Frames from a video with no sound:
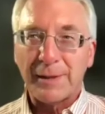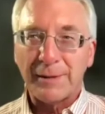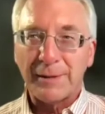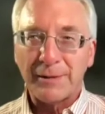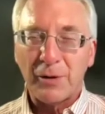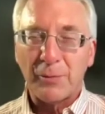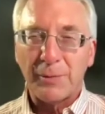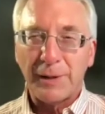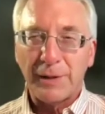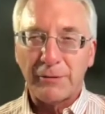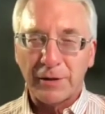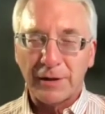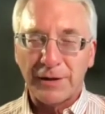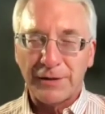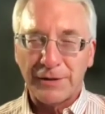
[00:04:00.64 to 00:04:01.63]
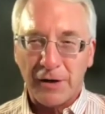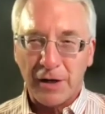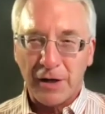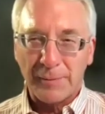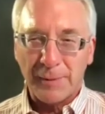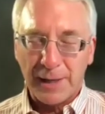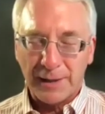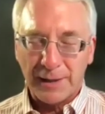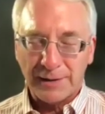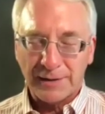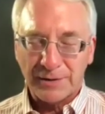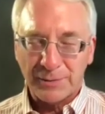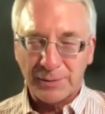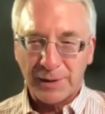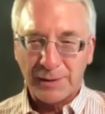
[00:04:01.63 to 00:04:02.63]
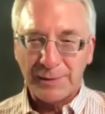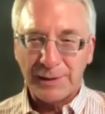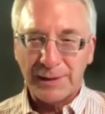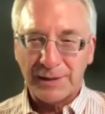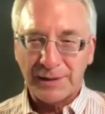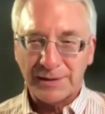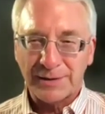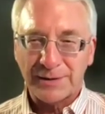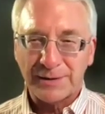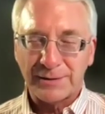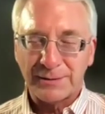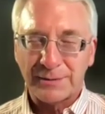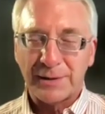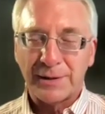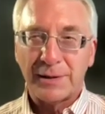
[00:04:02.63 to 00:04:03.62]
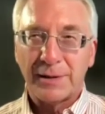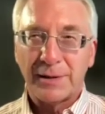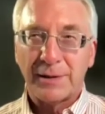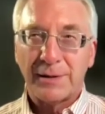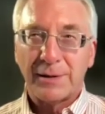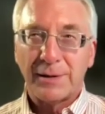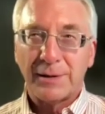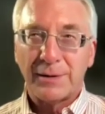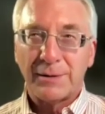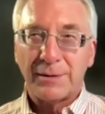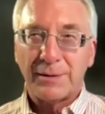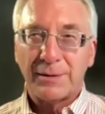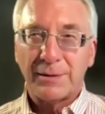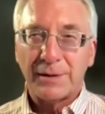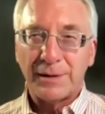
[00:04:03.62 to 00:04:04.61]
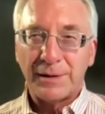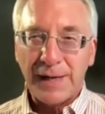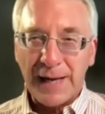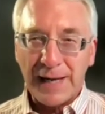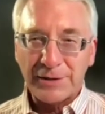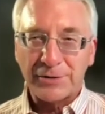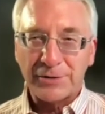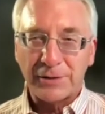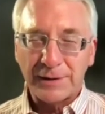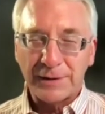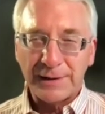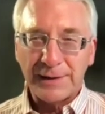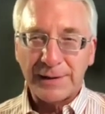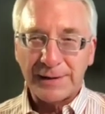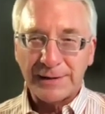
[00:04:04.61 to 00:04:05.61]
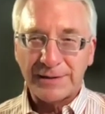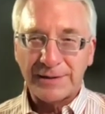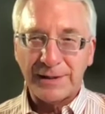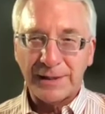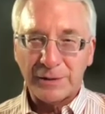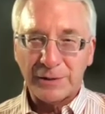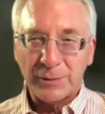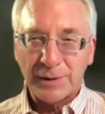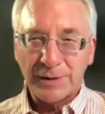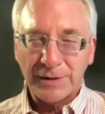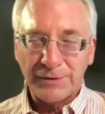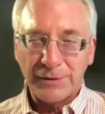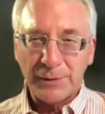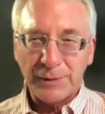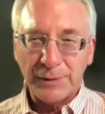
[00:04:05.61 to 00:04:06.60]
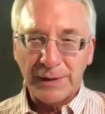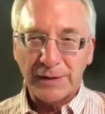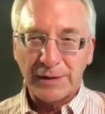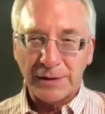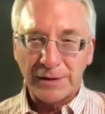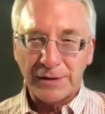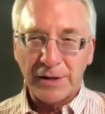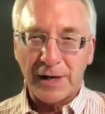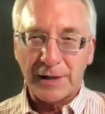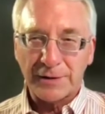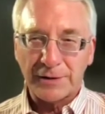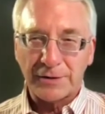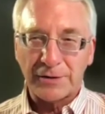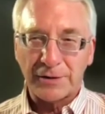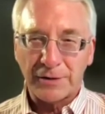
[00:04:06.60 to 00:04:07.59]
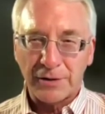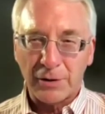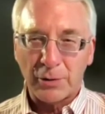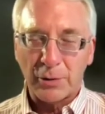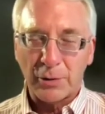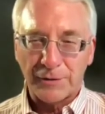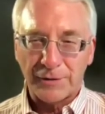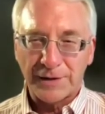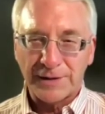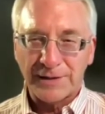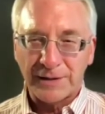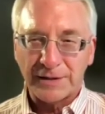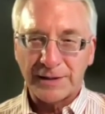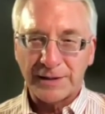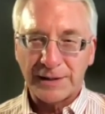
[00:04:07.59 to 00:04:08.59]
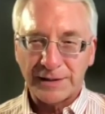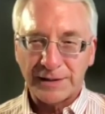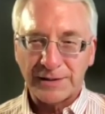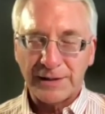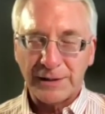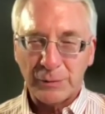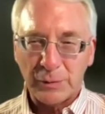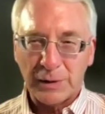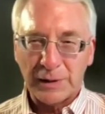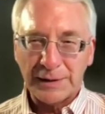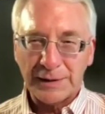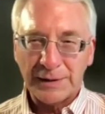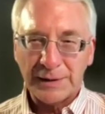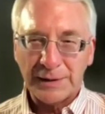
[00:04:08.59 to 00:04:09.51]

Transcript: nobody really thought about it this way because the natural instinct was if you needed a doctor to go to a facility and see one.